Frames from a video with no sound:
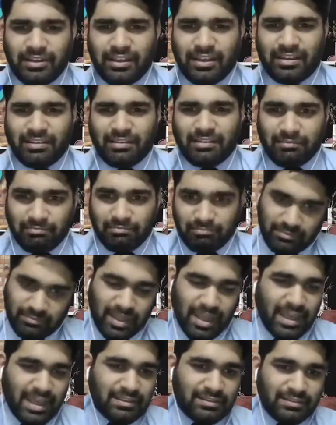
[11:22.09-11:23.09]
Like
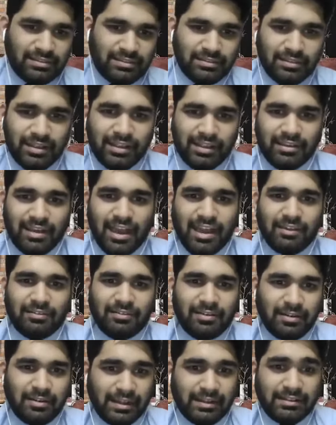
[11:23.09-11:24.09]
as like I
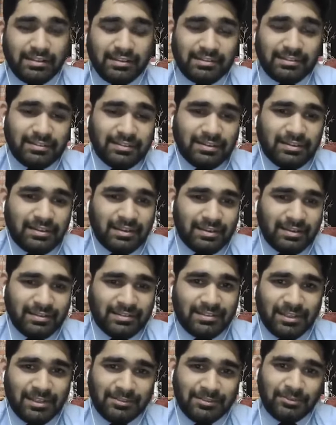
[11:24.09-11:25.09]
get this learning
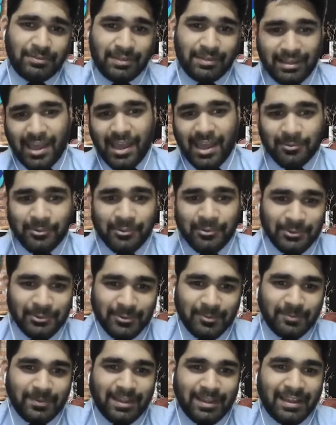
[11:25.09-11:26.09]
itself, so like I am going to
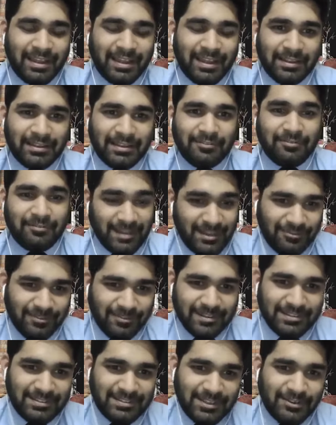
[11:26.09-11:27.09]
apply in the very
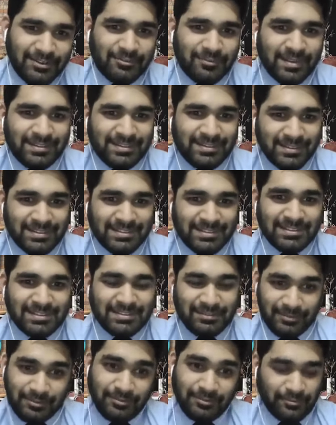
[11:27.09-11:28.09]
first day of my
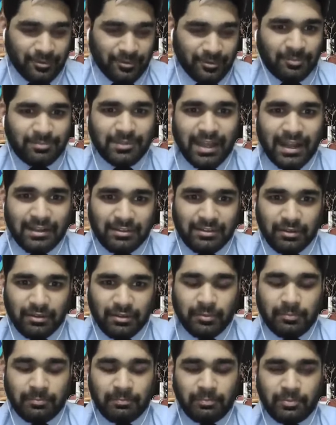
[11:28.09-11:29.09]
searches from that
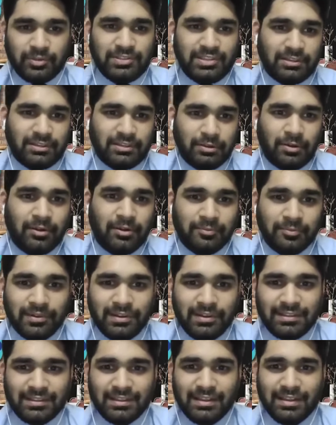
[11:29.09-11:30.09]
project
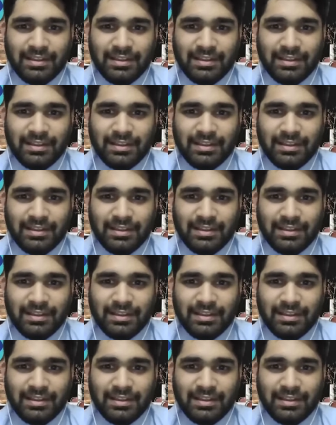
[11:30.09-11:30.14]
onwards.